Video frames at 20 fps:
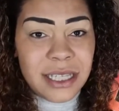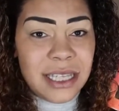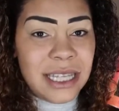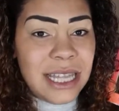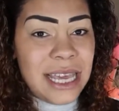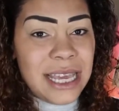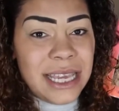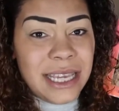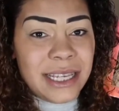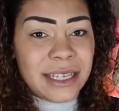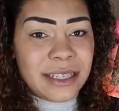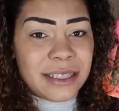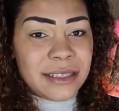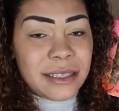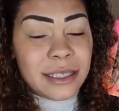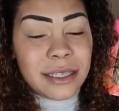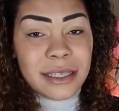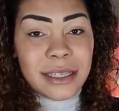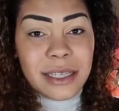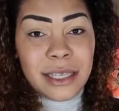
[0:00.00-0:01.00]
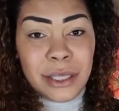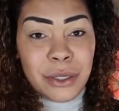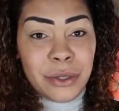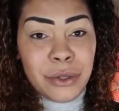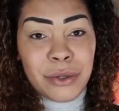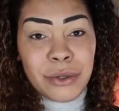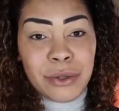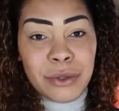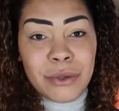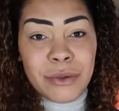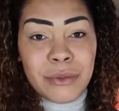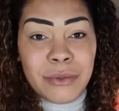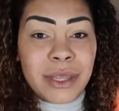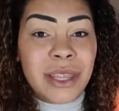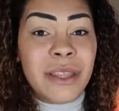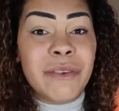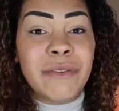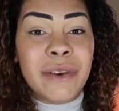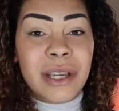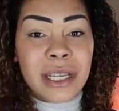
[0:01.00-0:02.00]
like ew. What
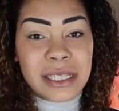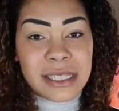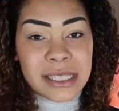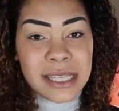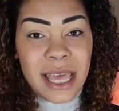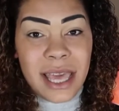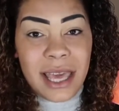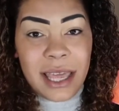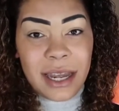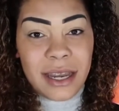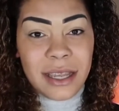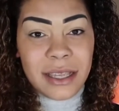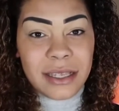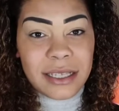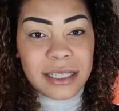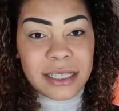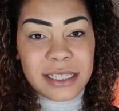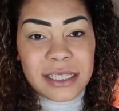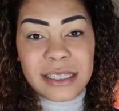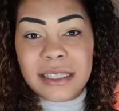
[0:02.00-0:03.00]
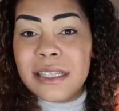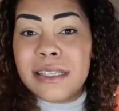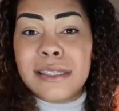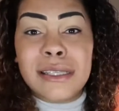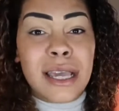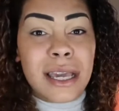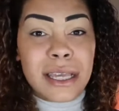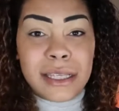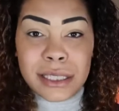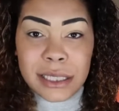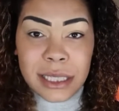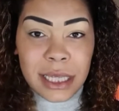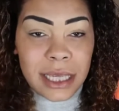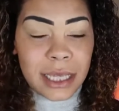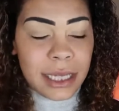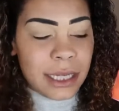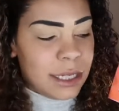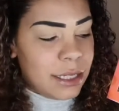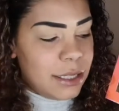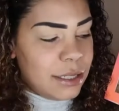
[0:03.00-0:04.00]
the fuck is that?
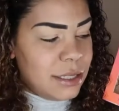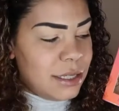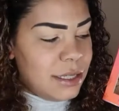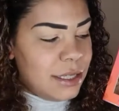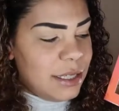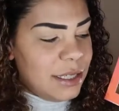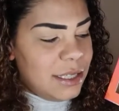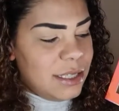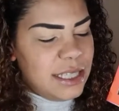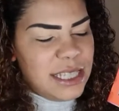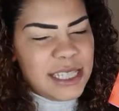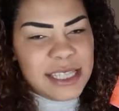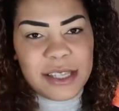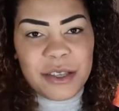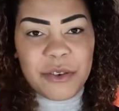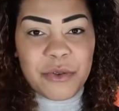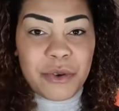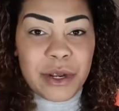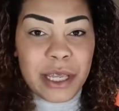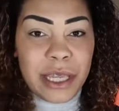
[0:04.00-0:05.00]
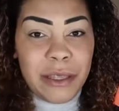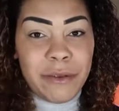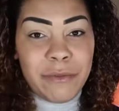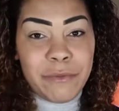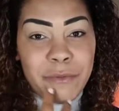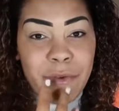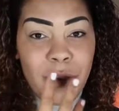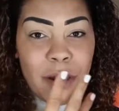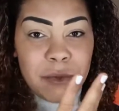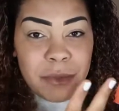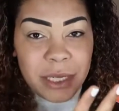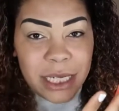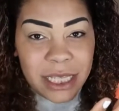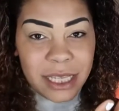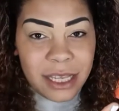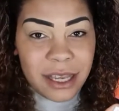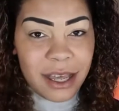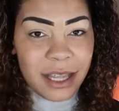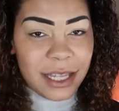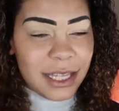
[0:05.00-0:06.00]
Disgusting. This green vomity
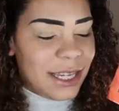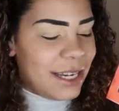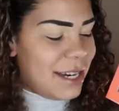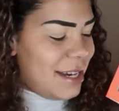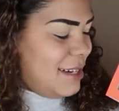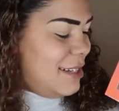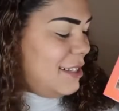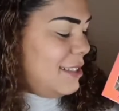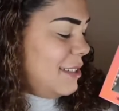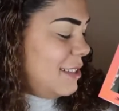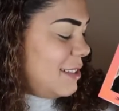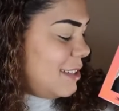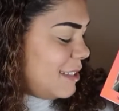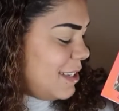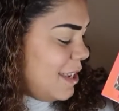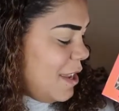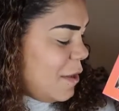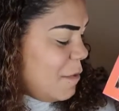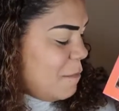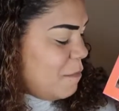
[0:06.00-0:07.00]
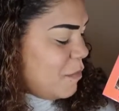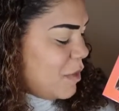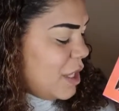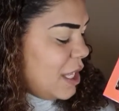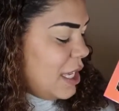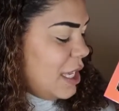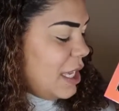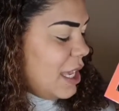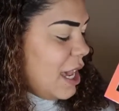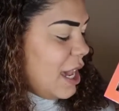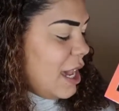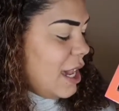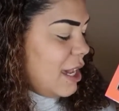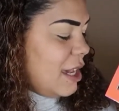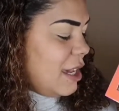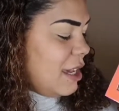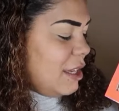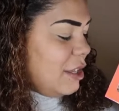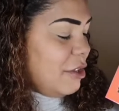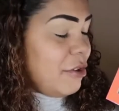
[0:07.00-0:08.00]
color.
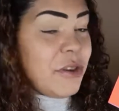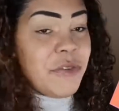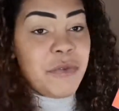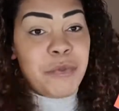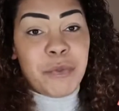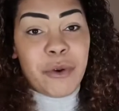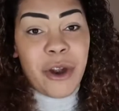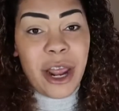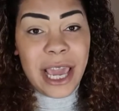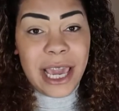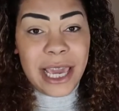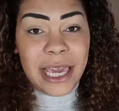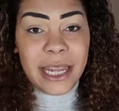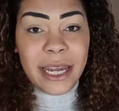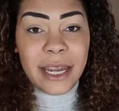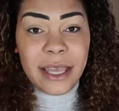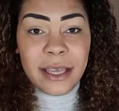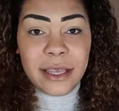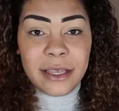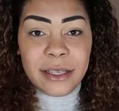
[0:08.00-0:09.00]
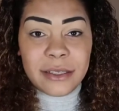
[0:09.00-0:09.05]
You have Pride.